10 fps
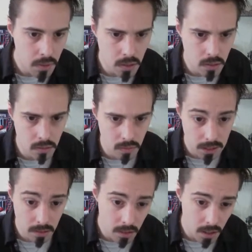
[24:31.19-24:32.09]
The user
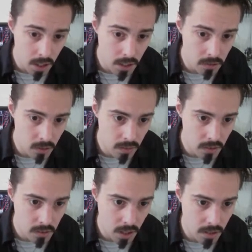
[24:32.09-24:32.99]
releases a soothing
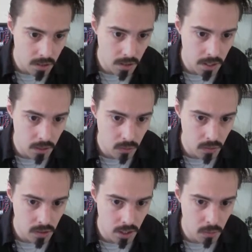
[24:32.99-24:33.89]
scent that heals all
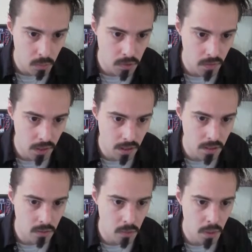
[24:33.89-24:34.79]
status problems affecting the
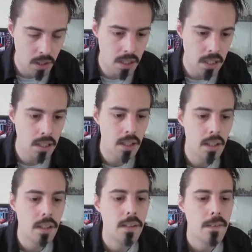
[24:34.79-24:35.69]
user's party.
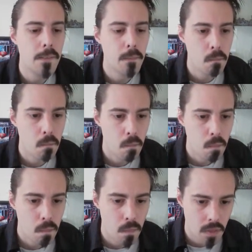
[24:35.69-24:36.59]

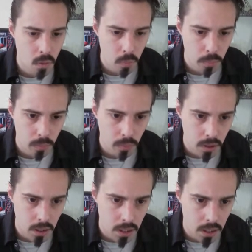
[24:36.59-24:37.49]
Nope.
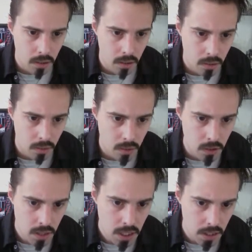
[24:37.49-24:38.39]
A
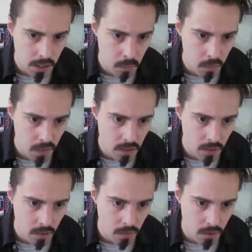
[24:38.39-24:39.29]
restrained attack that
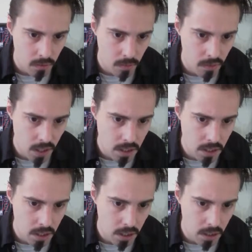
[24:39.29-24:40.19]
prevents the foe from
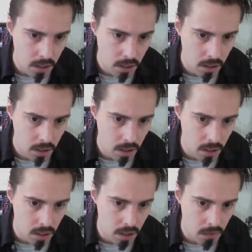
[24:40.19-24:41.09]
fainting.
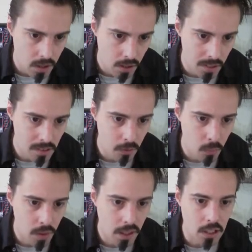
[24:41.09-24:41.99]
The target is left
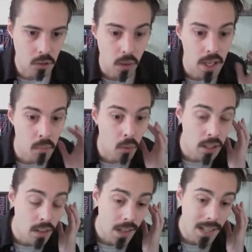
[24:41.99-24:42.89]
with at least 1 hit point.
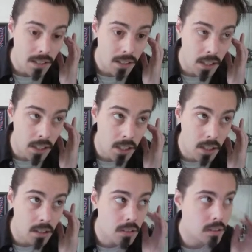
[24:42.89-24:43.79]
That
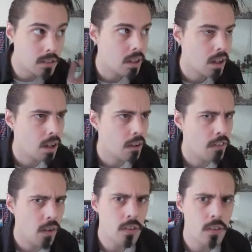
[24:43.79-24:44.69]
is
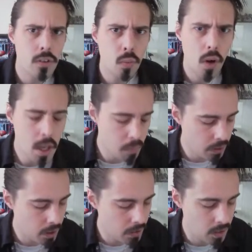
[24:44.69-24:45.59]
False Swipe.
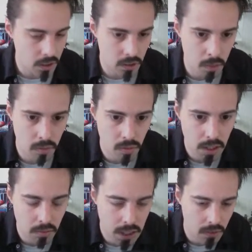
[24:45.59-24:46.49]
I think that's going to be
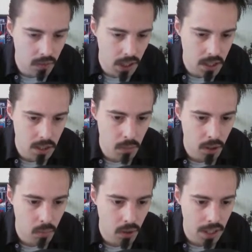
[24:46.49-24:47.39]
really, really good for catching
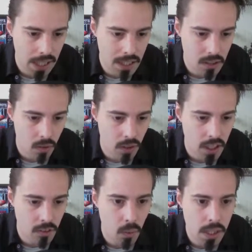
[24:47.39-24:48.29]
Pokemon later on
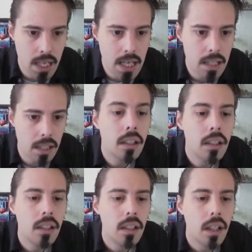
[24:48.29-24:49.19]
if we need it.
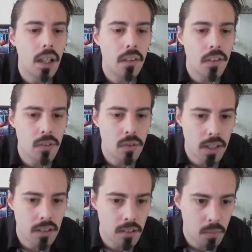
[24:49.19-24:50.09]
The user
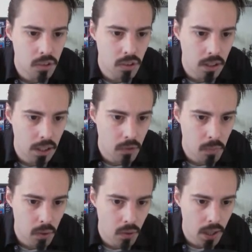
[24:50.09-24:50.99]
releases a obscuring cloud of
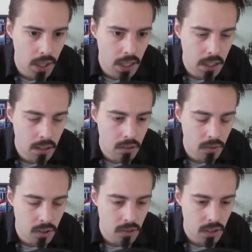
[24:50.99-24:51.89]
smoke or ink to
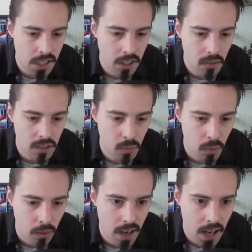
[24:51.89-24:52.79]
reduce accuracy.
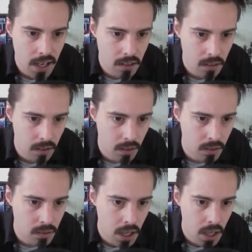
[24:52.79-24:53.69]
Well, I hate
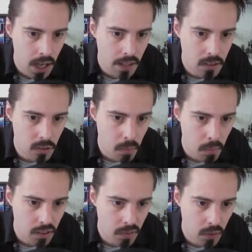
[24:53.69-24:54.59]
those. And the user
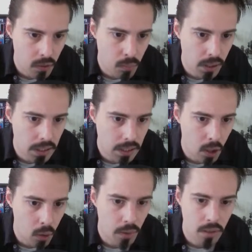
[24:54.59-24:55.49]
mimics the foe completely
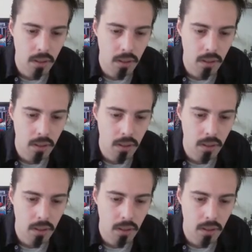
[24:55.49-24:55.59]
copying.